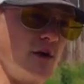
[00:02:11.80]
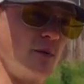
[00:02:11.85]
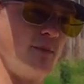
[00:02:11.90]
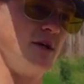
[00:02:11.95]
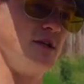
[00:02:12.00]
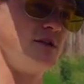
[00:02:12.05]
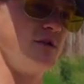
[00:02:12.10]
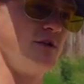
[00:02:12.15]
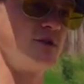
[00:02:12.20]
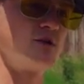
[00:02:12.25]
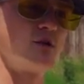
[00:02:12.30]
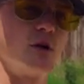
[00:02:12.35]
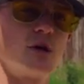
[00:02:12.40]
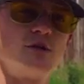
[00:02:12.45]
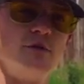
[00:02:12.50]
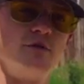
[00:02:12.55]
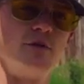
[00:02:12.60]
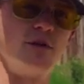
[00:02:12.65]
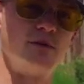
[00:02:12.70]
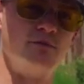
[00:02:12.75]
other piece of
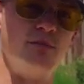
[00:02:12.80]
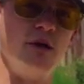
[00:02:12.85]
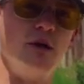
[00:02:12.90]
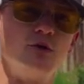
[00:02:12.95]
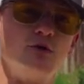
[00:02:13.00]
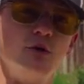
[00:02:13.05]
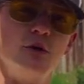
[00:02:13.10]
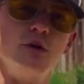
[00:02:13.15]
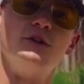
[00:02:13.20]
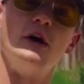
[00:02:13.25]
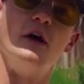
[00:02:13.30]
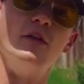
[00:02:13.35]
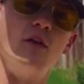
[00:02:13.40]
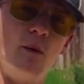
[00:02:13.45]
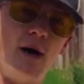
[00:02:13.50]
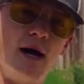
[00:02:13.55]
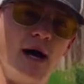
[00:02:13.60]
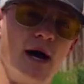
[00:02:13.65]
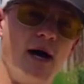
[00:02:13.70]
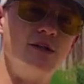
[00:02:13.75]
instruction for this build drill, done the
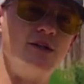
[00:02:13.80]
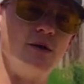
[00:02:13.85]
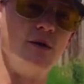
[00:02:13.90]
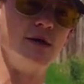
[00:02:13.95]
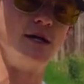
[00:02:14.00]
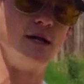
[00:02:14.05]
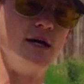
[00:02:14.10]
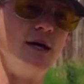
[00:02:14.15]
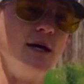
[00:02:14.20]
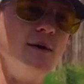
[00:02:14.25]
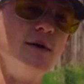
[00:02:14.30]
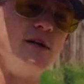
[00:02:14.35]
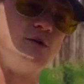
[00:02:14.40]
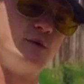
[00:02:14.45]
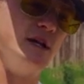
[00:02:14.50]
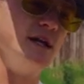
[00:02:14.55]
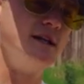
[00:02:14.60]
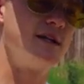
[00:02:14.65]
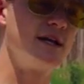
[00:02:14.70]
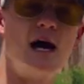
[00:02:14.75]
way I do it, is
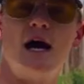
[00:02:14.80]
we need